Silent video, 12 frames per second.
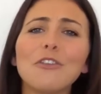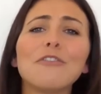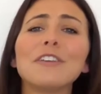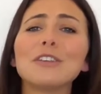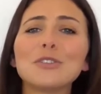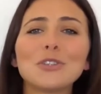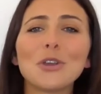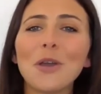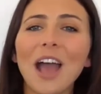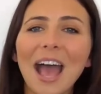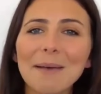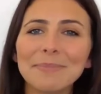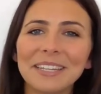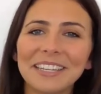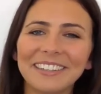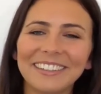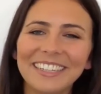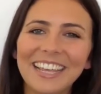You feel so
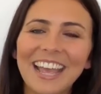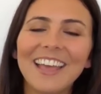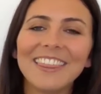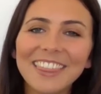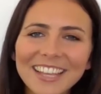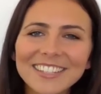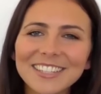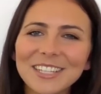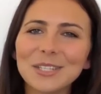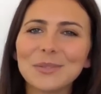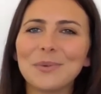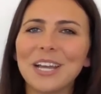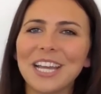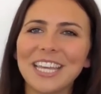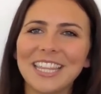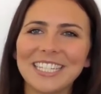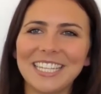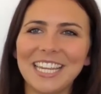happy. This is
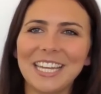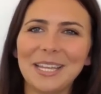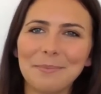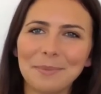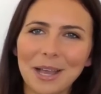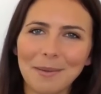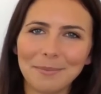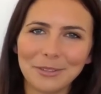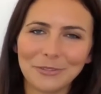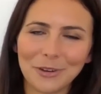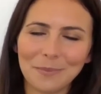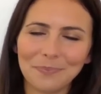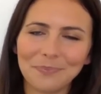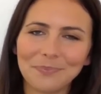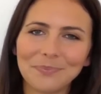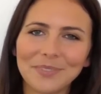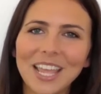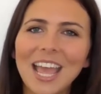where this idiom comes from.
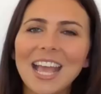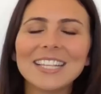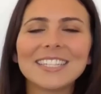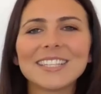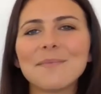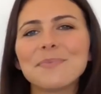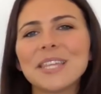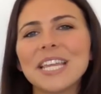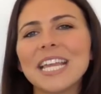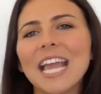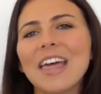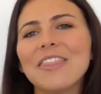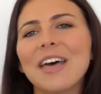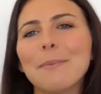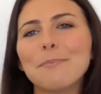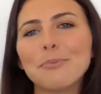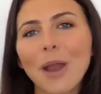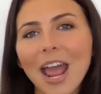Something
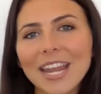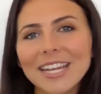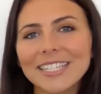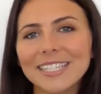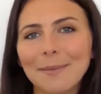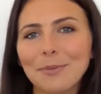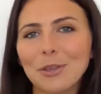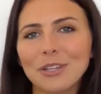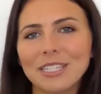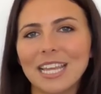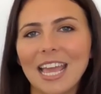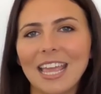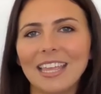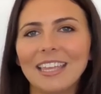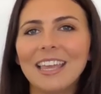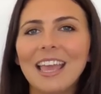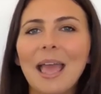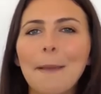that brightens up your
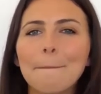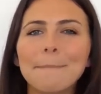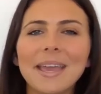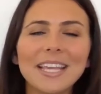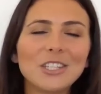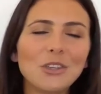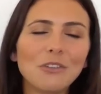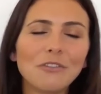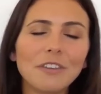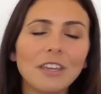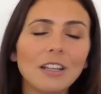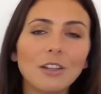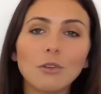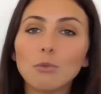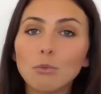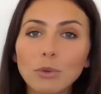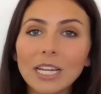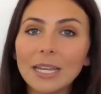day makes you feel
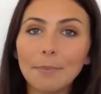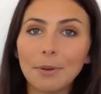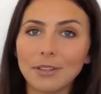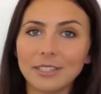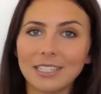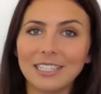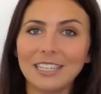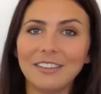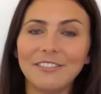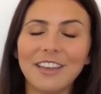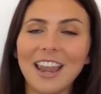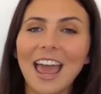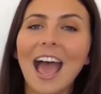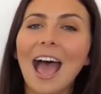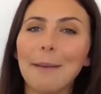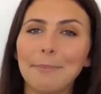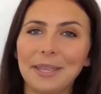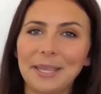really positive and
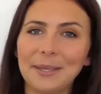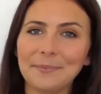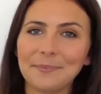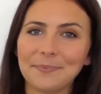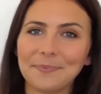happy.